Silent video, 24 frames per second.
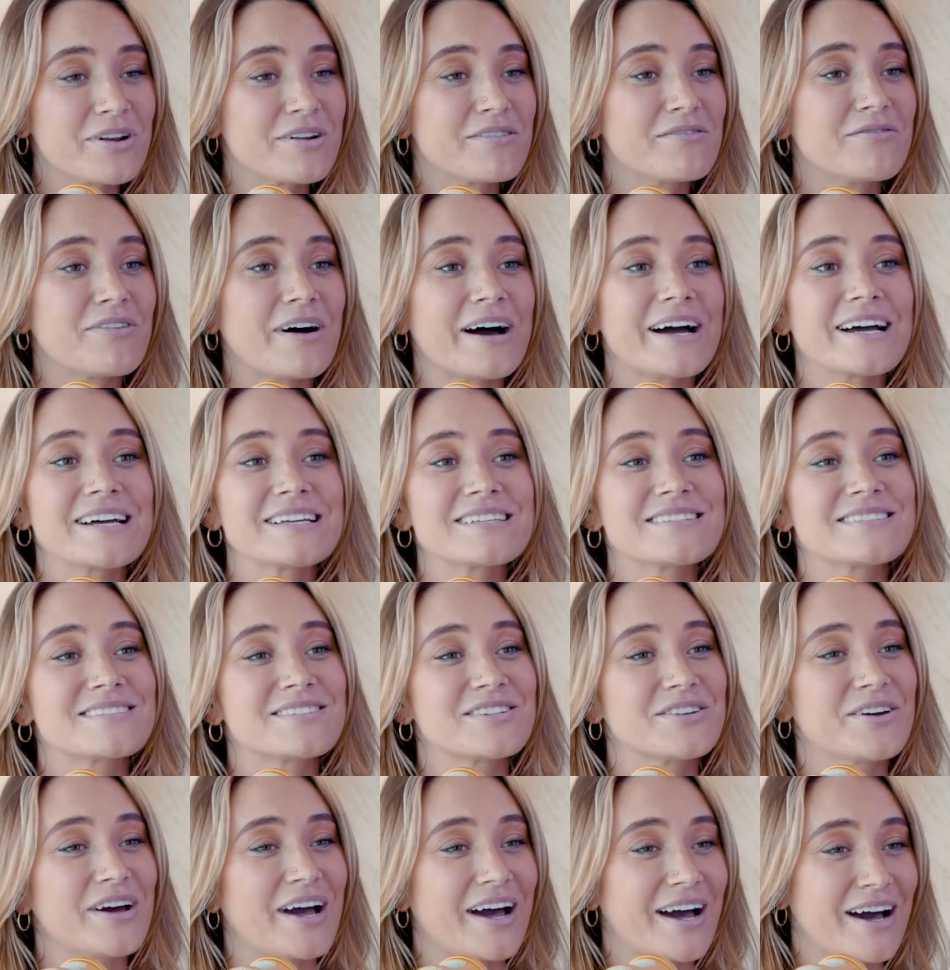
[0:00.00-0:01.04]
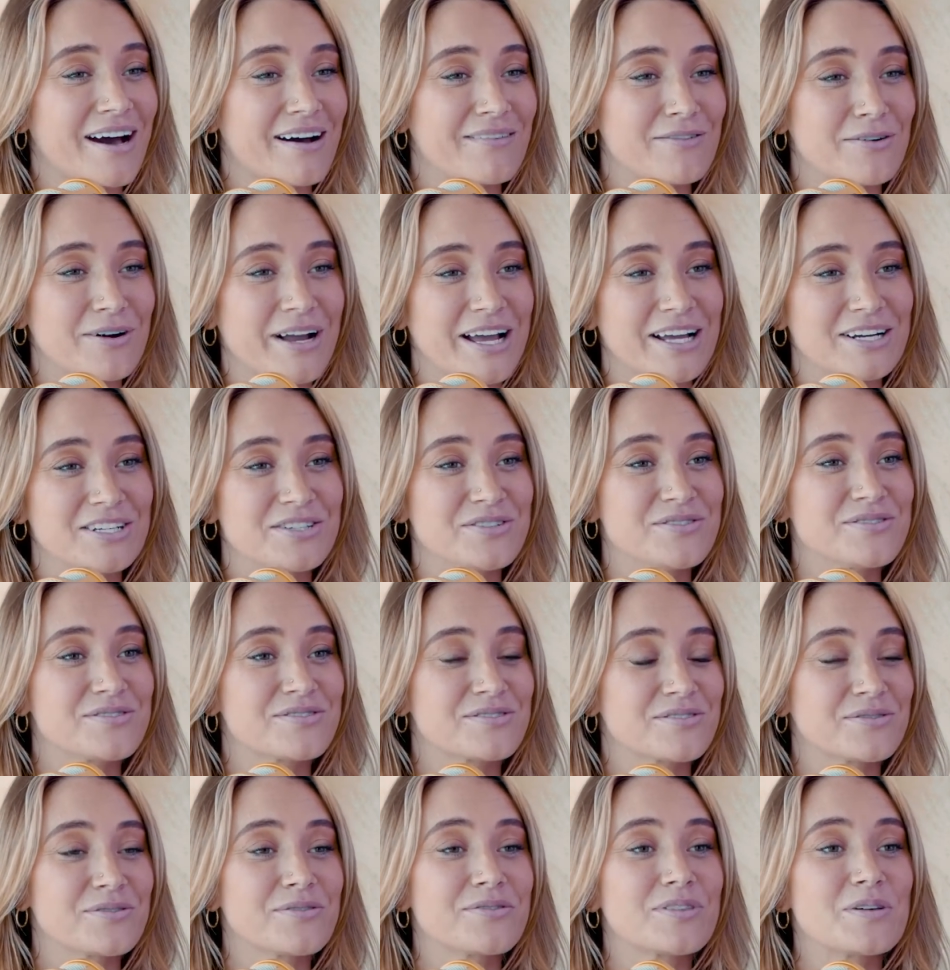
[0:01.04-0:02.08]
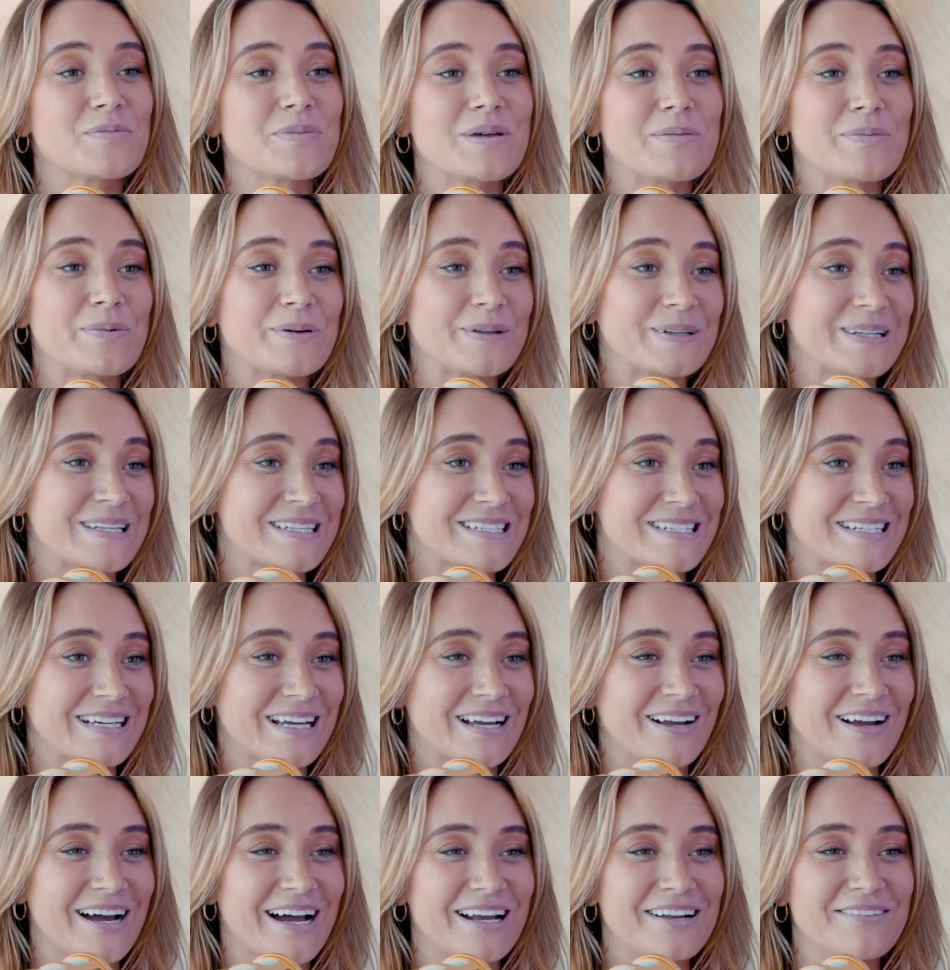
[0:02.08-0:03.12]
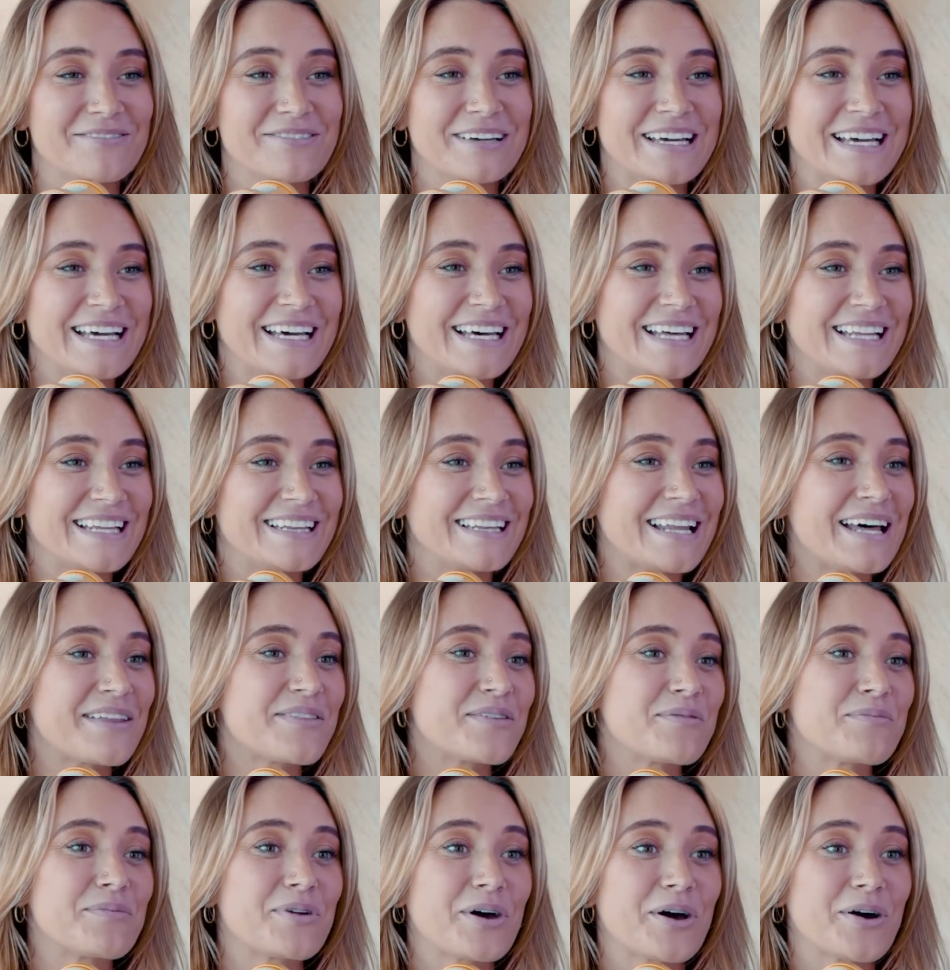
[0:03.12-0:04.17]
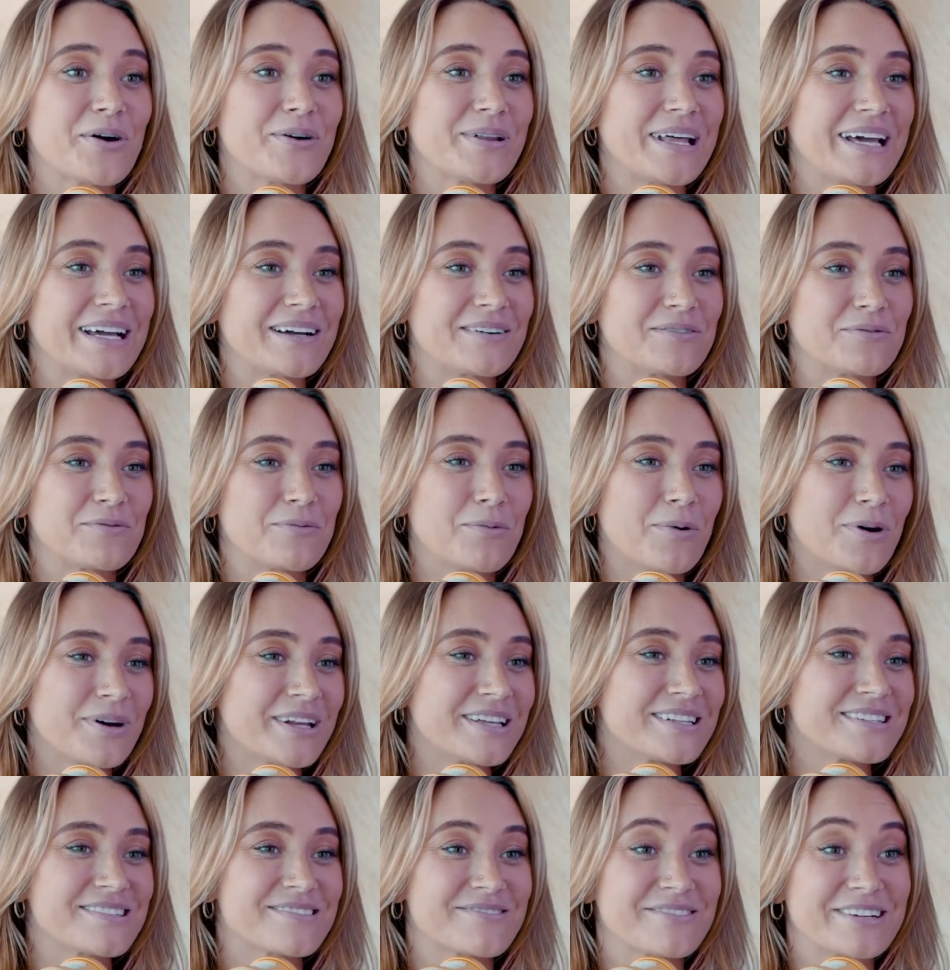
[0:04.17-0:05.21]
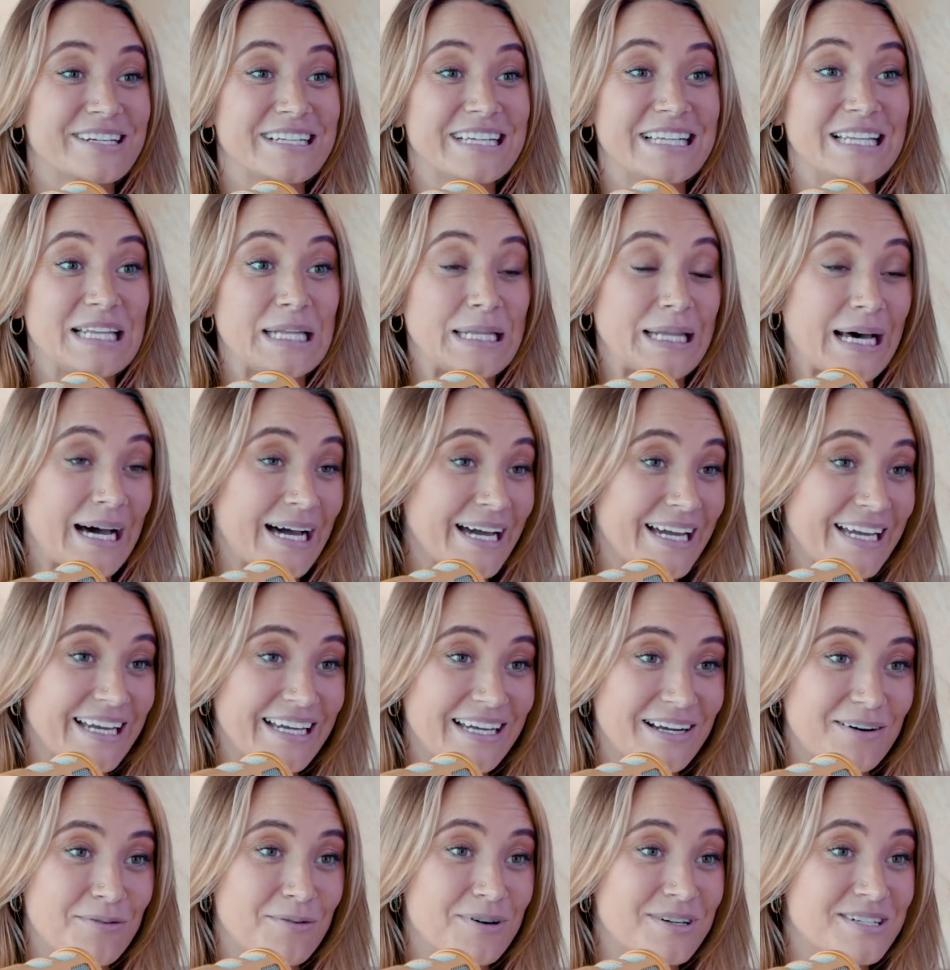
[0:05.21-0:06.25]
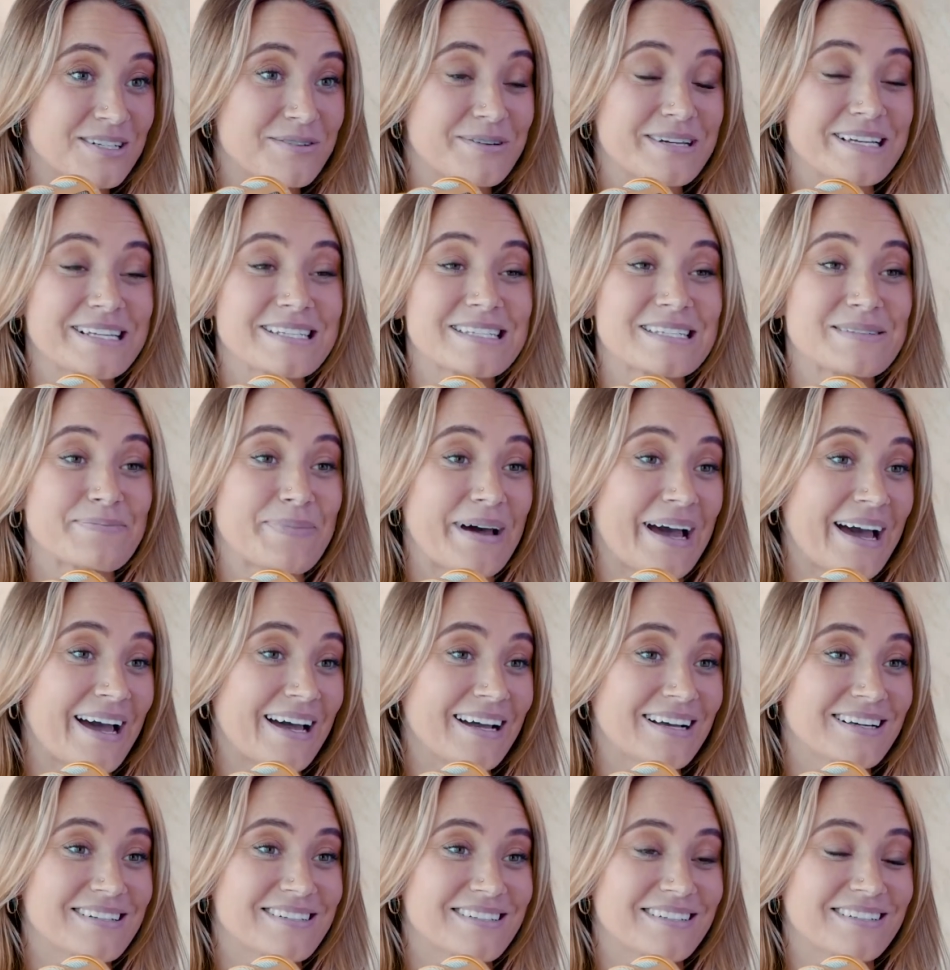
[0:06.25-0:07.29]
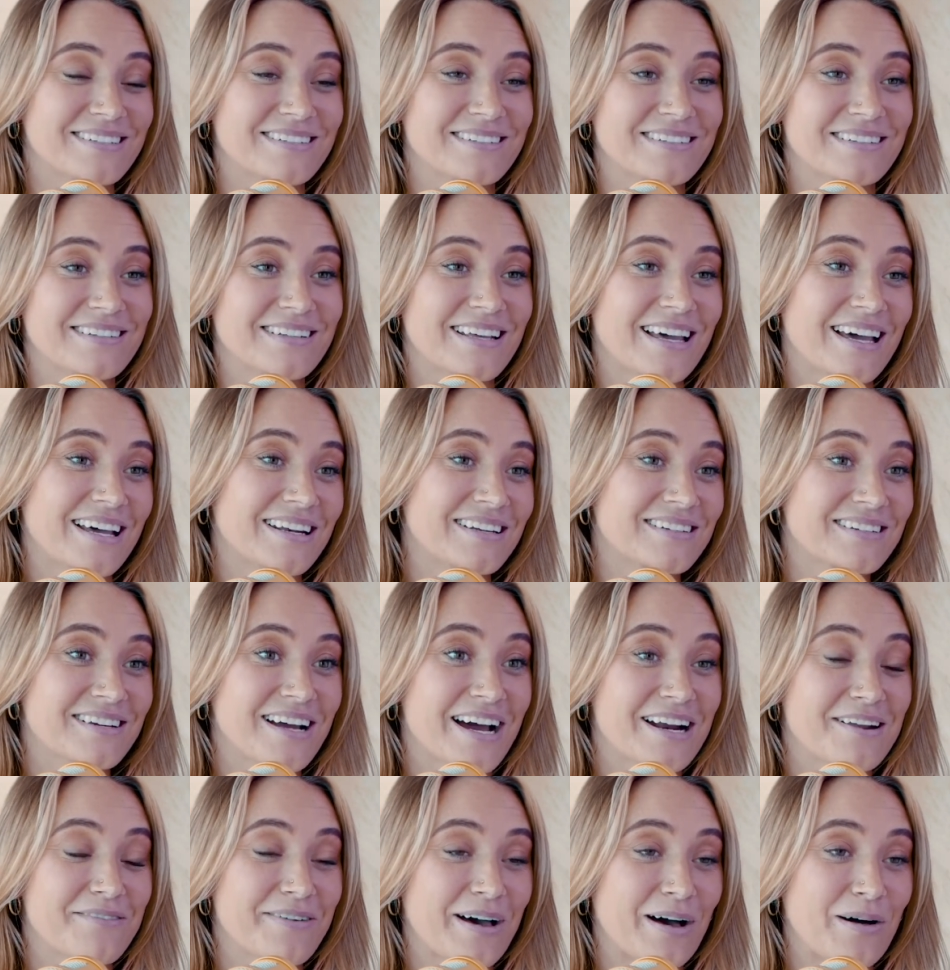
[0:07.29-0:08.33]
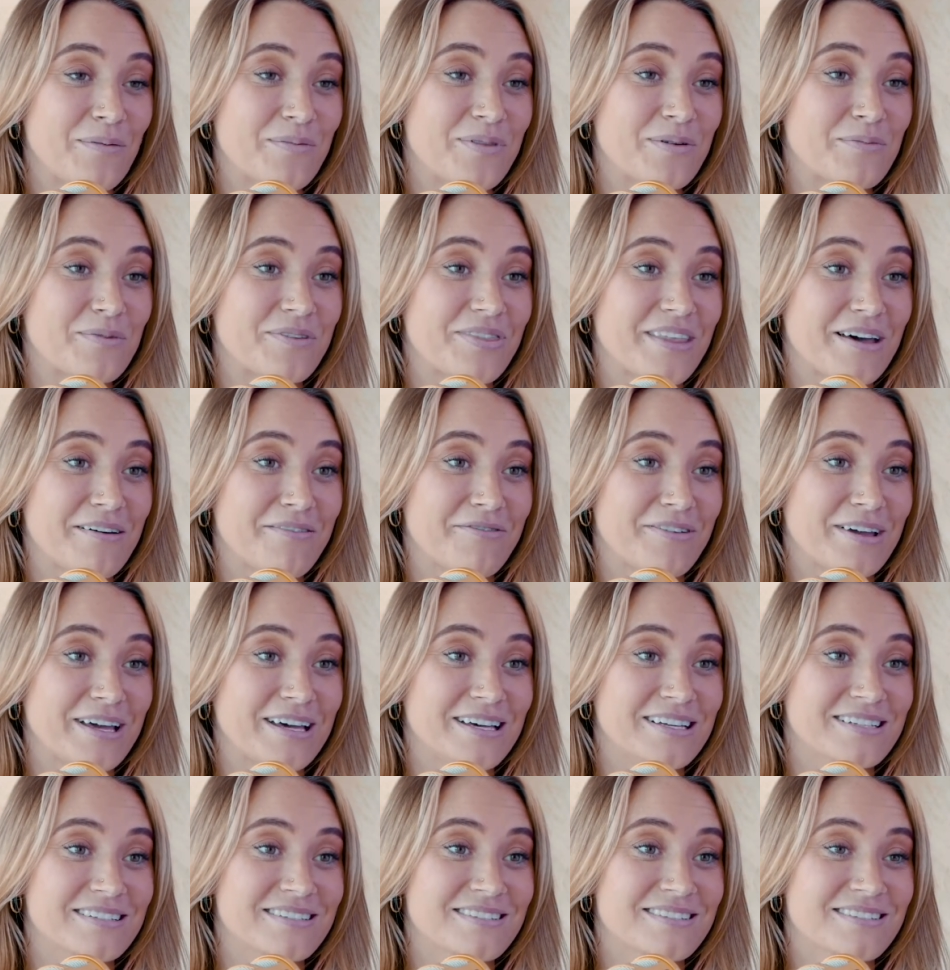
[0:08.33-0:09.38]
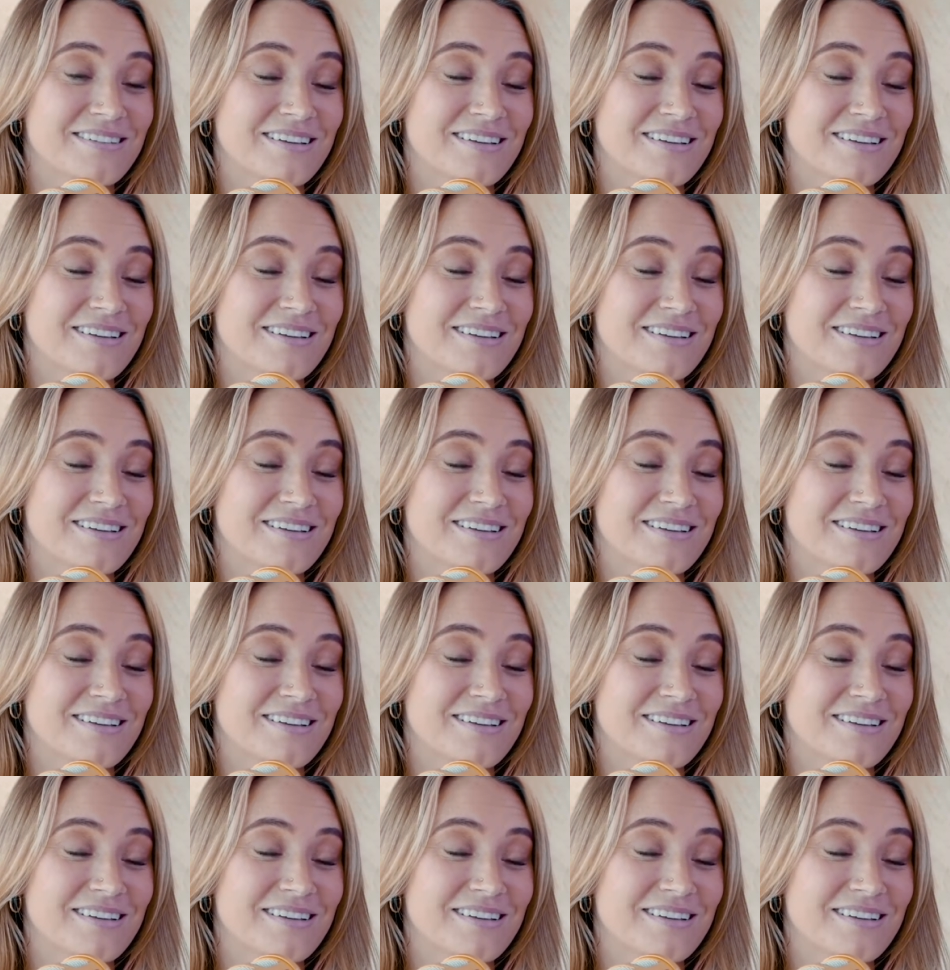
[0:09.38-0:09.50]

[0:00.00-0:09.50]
advice do you have, or can you soothe the people listening and kind of let them know like what it's really like, what to expect, and kind of help them with their fears?